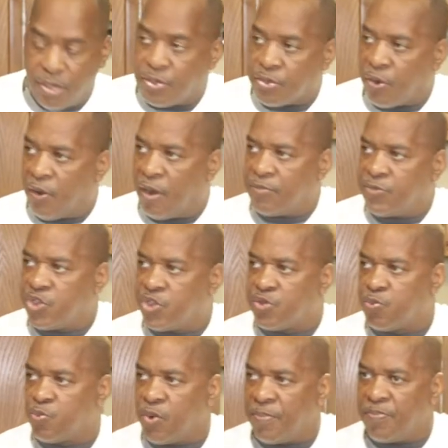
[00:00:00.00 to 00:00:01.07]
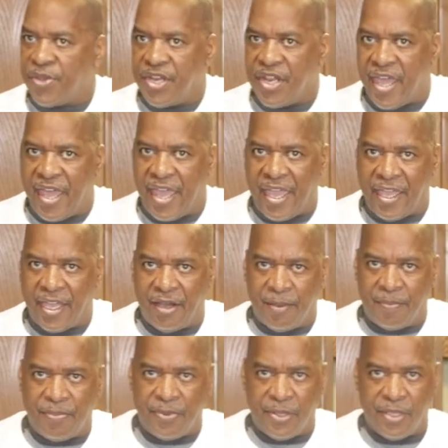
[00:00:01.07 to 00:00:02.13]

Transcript: So I'm just whipping the egg up